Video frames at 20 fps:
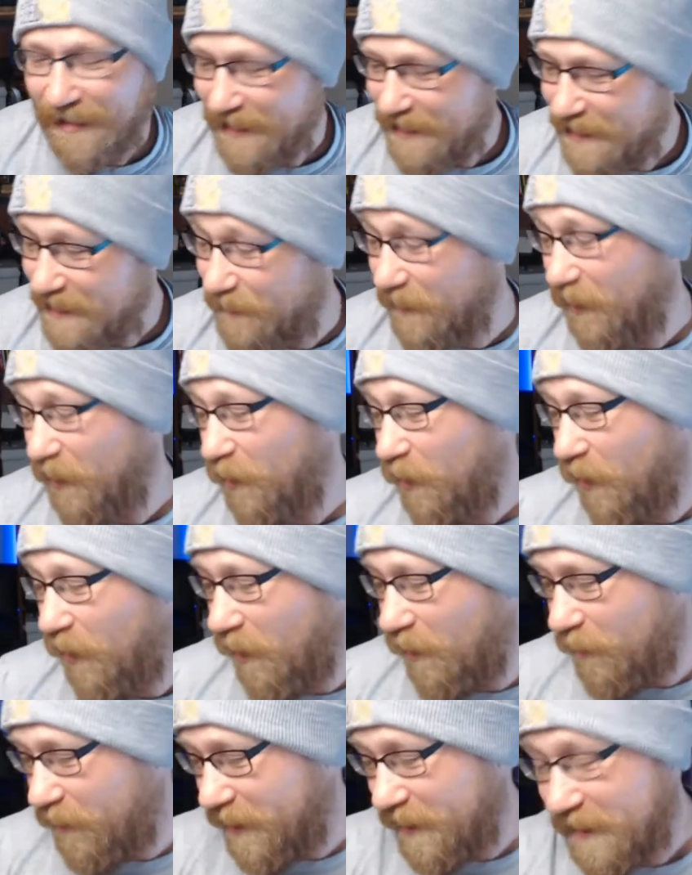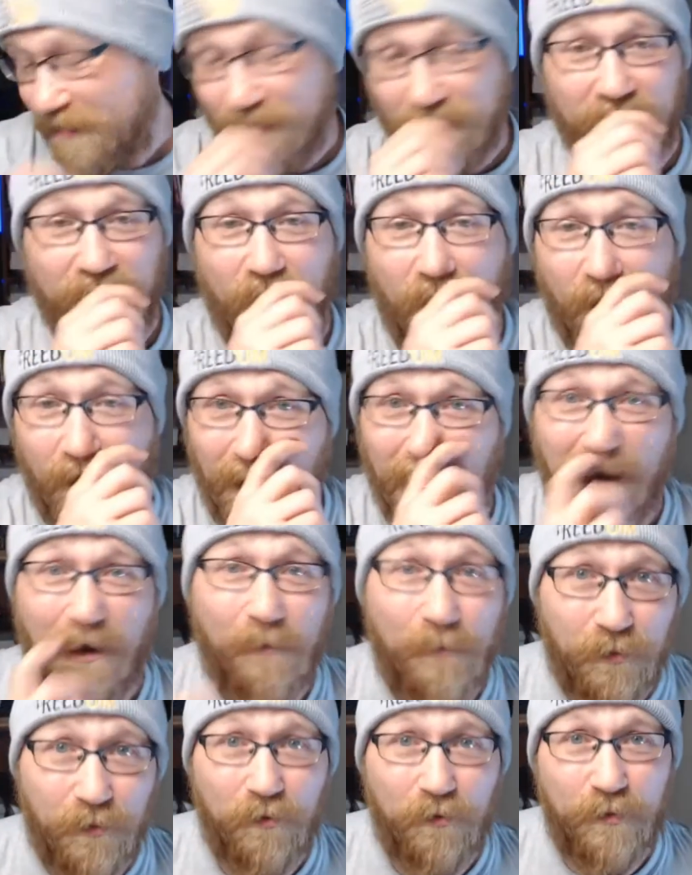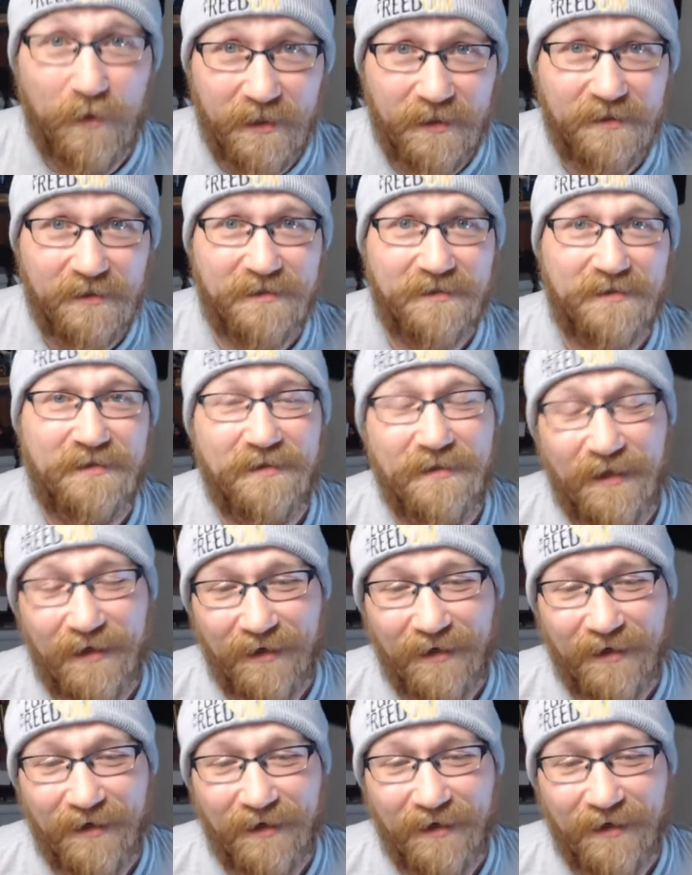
It's been a long week. It's been a long couple weeks.